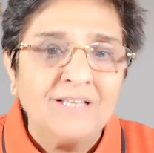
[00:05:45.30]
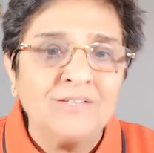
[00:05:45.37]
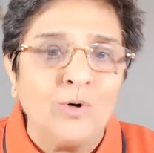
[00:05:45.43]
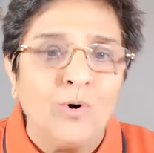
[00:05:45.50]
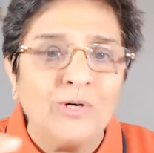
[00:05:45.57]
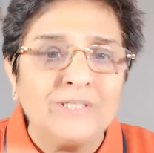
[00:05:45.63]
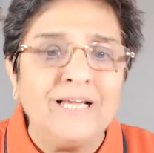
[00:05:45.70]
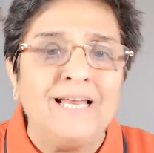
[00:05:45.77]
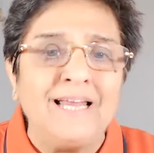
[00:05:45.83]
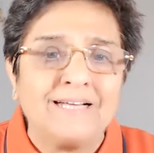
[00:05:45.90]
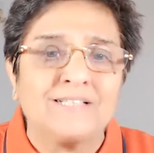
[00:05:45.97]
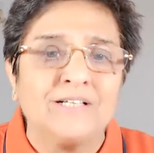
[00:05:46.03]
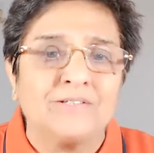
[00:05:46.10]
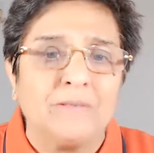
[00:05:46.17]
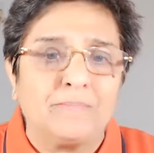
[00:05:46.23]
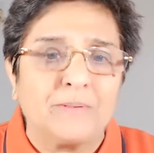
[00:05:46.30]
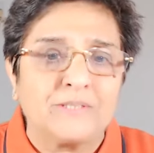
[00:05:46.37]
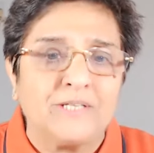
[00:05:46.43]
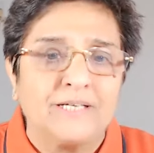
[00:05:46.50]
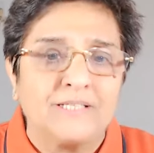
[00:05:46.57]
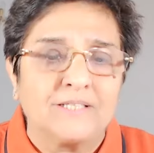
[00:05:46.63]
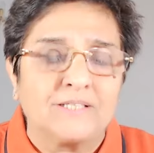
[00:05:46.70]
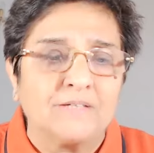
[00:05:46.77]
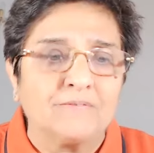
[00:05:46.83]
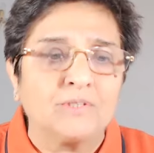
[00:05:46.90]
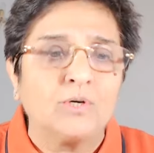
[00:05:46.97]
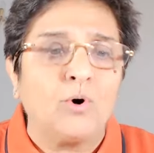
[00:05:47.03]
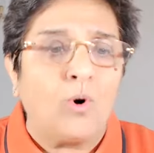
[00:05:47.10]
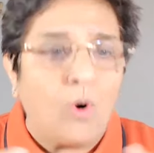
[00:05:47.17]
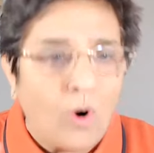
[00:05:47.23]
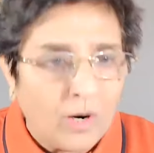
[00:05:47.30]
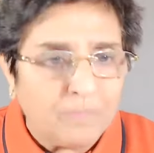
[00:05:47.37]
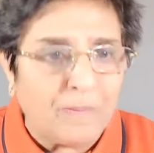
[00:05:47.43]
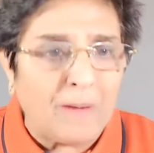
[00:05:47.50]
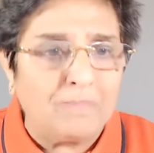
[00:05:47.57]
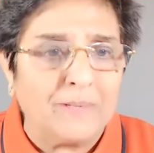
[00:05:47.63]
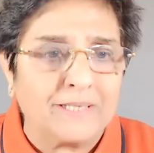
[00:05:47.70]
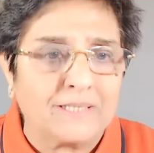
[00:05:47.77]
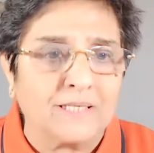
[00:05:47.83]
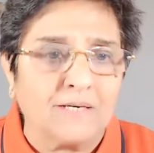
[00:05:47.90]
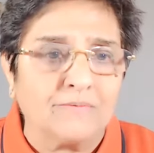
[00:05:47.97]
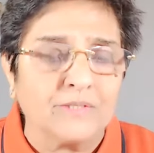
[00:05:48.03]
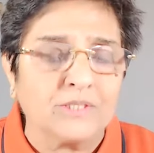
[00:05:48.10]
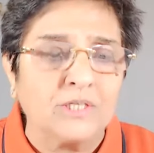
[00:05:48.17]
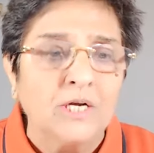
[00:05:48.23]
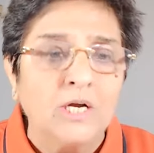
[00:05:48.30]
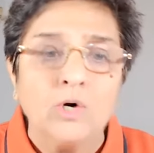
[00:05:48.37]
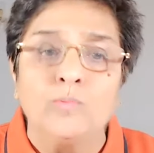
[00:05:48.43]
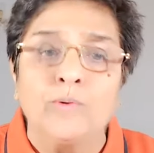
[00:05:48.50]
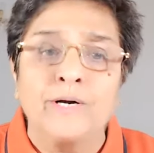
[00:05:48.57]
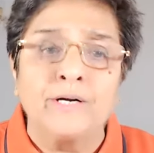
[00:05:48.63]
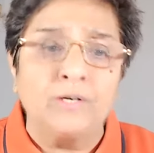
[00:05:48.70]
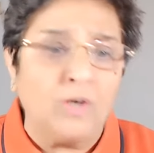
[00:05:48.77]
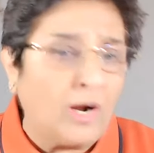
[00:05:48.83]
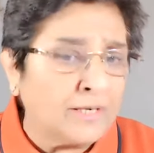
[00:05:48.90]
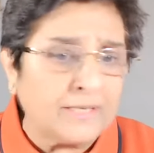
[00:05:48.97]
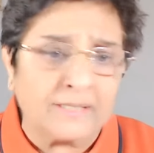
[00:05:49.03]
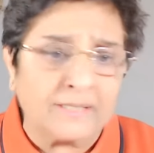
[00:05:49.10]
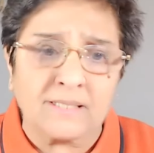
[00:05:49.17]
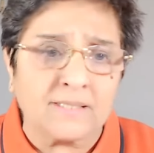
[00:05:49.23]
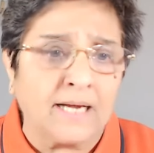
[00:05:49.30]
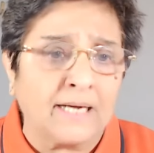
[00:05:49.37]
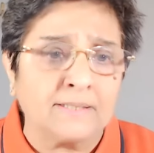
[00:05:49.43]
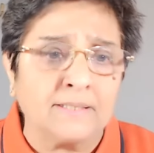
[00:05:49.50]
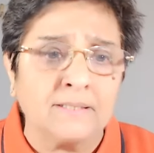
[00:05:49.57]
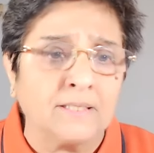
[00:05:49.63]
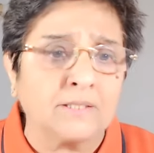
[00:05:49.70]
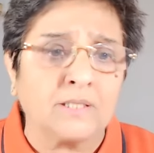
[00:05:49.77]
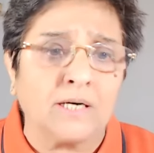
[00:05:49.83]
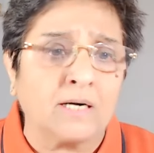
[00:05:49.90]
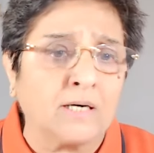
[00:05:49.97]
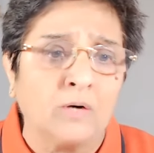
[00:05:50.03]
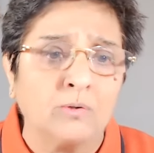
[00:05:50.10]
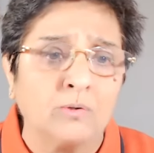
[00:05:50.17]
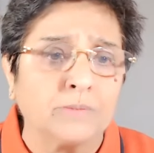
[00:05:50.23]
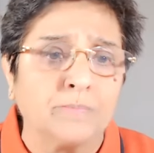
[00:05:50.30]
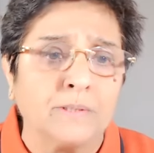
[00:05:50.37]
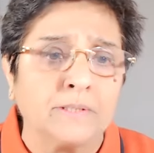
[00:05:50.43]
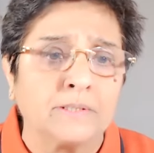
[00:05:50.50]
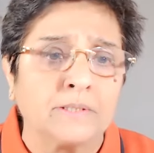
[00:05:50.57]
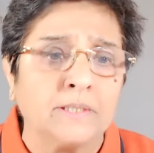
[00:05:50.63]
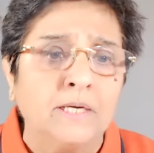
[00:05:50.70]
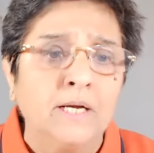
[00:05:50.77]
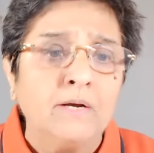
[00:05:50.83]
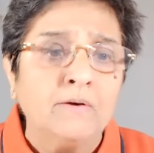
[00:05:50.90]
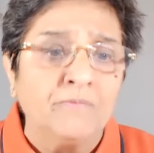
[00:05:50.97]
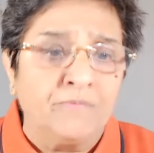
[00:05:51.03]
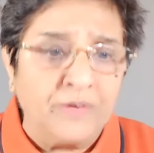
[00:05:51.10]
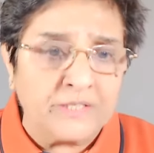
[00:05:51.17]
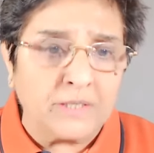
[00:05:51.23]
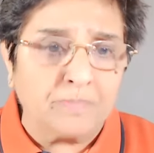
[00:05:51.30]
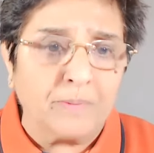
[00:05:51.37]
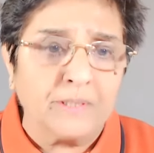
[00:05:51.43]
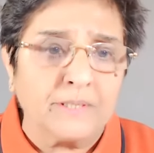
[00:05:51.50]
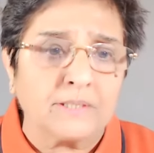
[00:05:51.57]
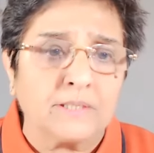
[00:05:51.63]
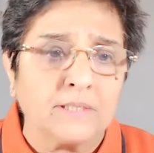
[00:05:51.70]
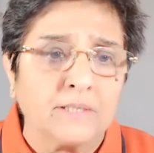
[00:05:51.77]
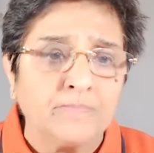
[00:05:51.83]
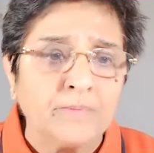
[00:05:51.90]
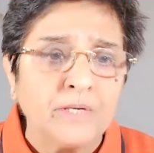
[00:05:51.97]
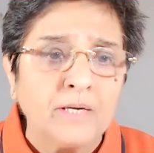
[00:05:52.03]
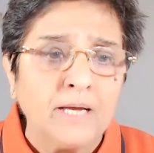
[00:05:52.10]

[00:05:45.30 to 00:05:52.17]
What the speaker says: Those elected representatives or public servants who were not exercising this accountability, visibility,